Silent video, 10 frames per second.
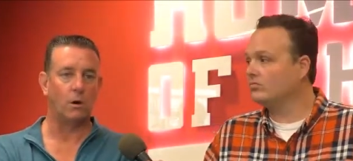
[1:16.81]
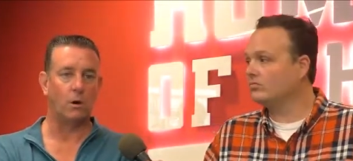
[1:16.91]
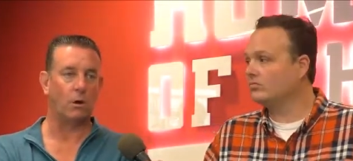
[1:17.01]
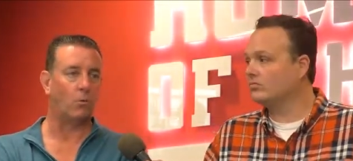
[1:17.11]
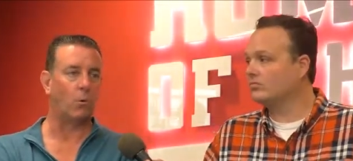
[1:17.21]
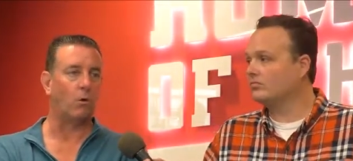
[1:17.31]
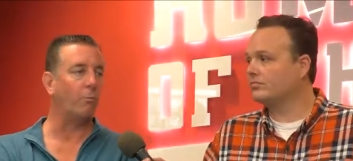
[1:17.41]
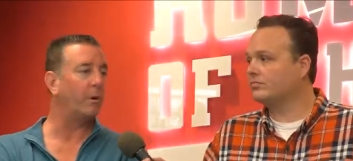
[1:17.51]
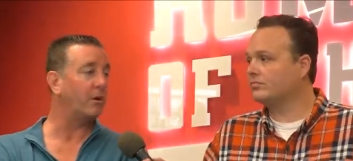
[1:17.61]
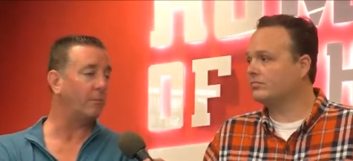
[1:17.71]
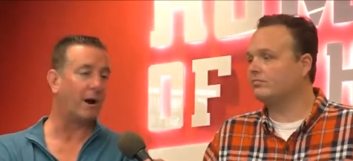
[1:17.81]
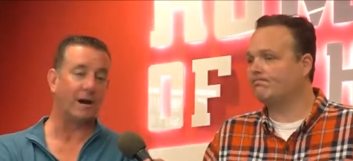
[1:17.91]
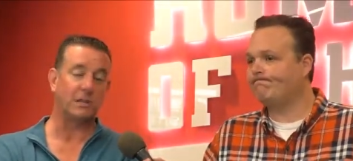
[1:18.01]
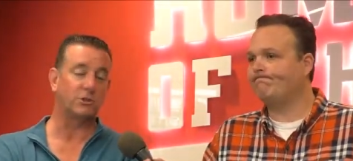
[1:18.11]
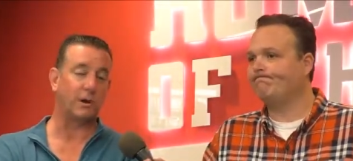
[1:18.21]
Speaker 1: uh, world beater by any
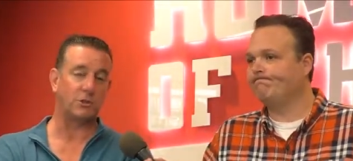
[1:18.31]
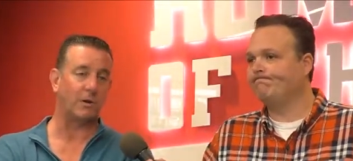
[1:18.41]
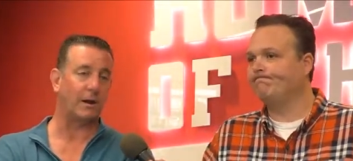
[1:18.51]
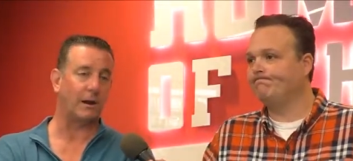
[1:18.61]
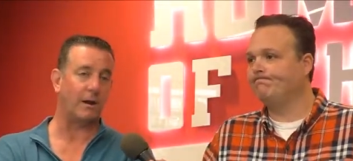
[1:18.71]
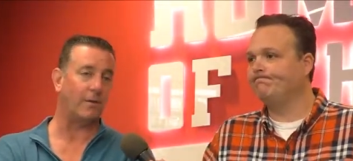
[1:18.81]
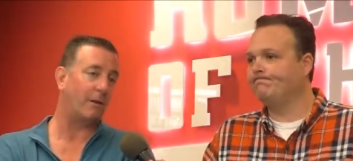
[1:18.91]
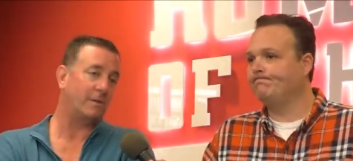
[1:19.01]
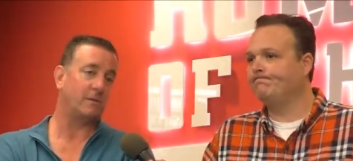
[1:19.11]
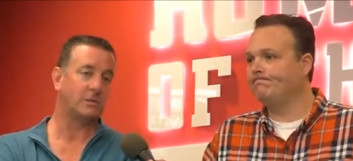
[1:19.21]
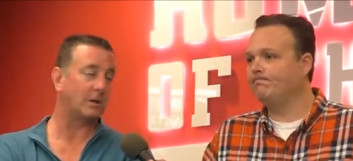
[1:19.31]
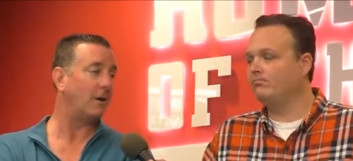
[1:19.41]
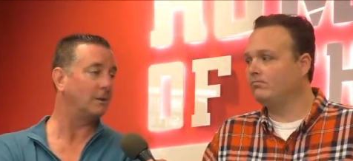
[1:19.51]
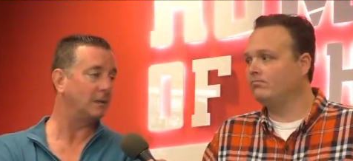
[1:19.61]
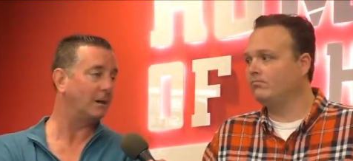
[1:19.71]
stretch right now. I mean, they're just
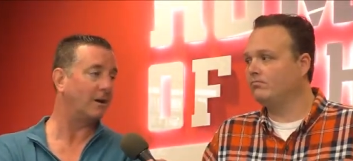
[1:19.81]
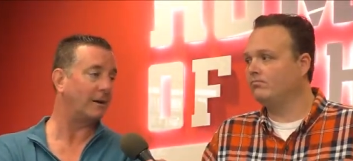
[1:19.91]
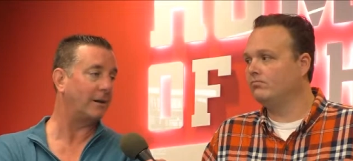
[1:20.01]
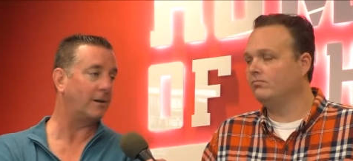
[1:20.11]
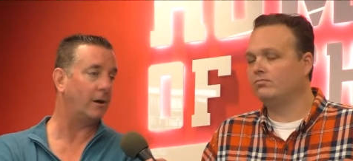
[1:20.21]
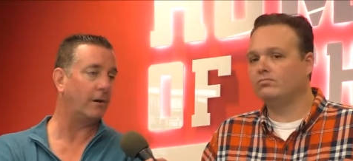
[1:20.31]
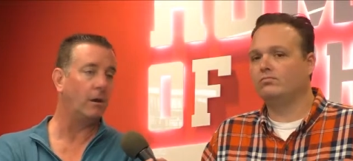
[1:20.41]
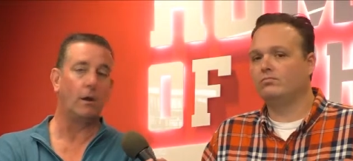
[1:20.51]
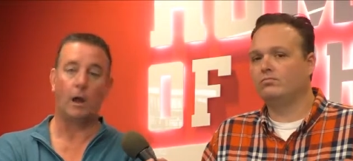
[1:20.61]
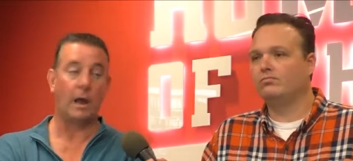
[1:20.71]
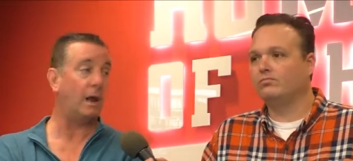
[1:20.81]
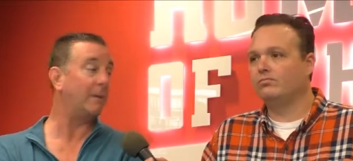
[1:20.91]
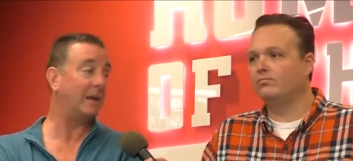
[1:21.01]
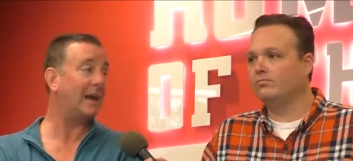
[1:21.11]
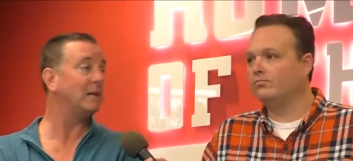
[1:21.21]
honestly not that good. Hey, but
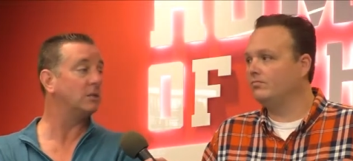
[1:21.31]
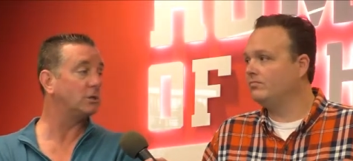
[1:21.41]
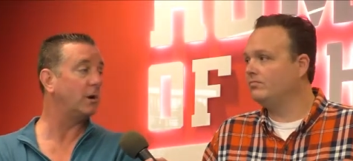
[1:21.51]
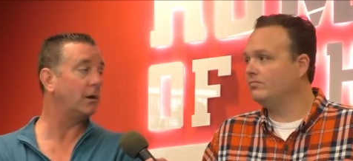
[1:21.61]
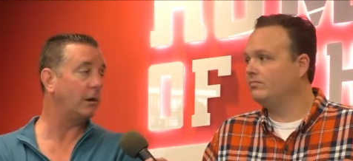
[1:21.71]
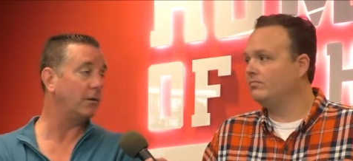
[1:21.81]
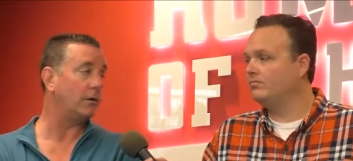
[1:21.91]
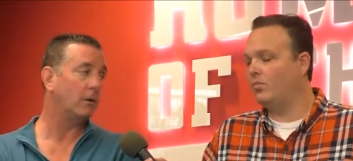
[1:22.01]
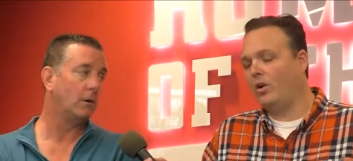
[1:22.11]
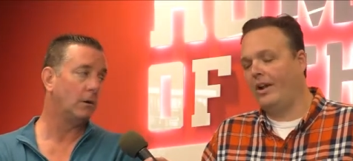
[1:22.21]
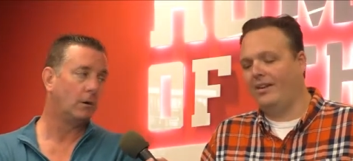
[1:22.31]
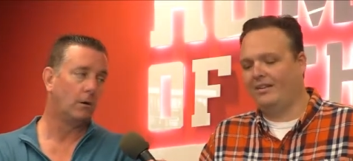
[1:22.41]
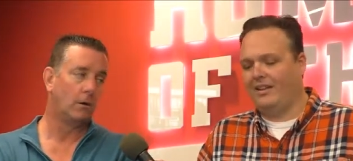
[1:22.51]
Kansas wasn't either. Right.